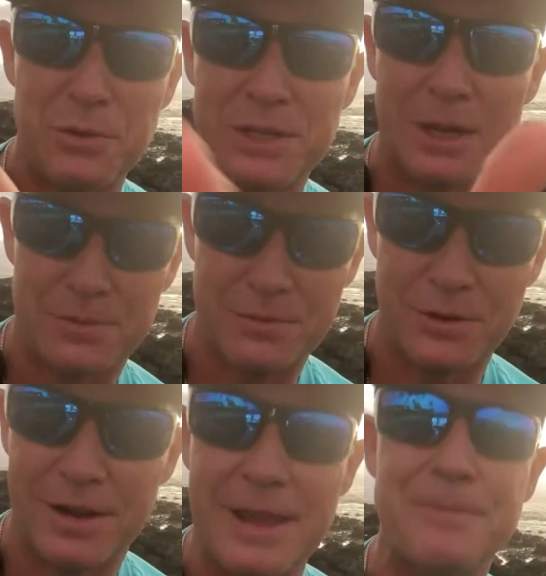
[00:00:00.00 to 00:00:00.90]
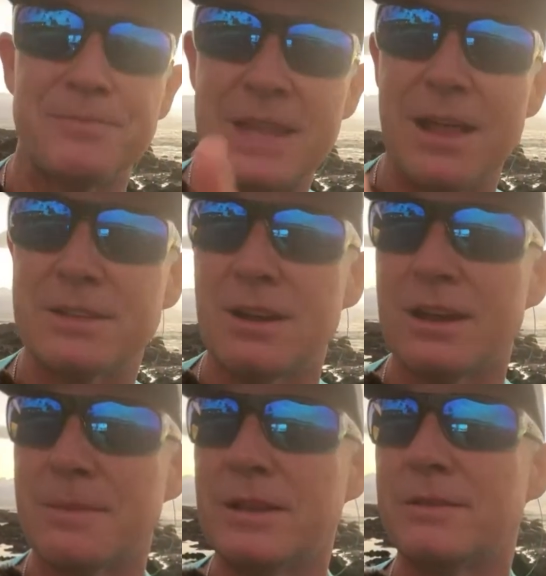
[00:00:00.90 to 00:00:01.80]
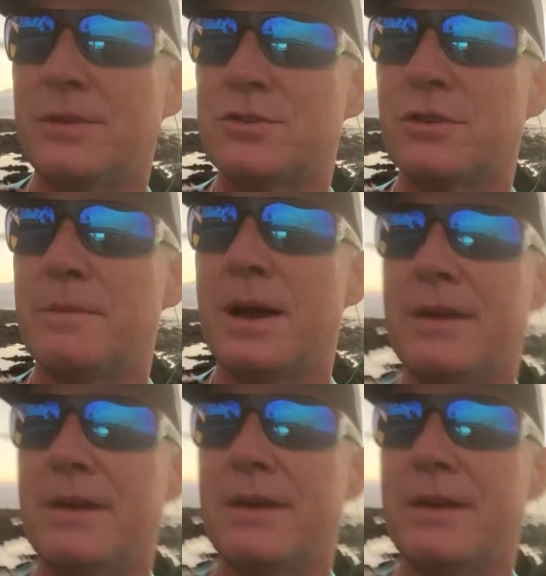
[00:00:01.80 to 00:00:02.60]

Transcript: tips for today. Now let's talk about the future of Maui. I